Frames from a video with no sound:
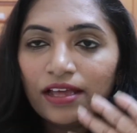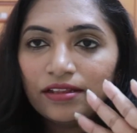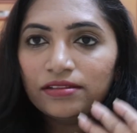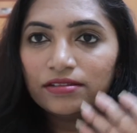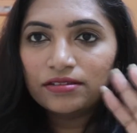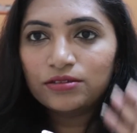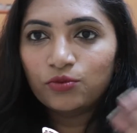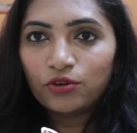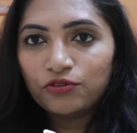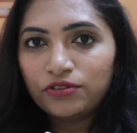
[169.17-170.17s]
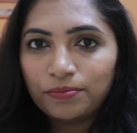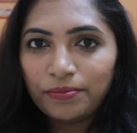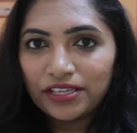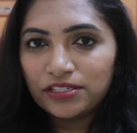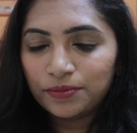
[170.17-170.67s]
I think this is one of the
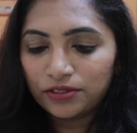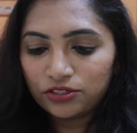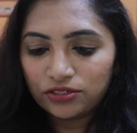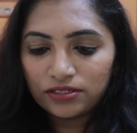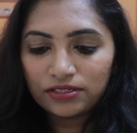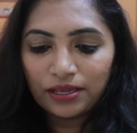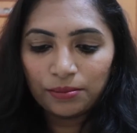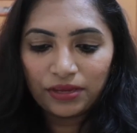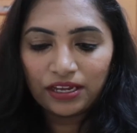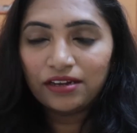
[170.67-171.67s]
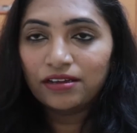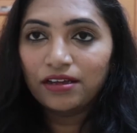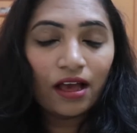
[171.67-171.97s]
best purchases I made.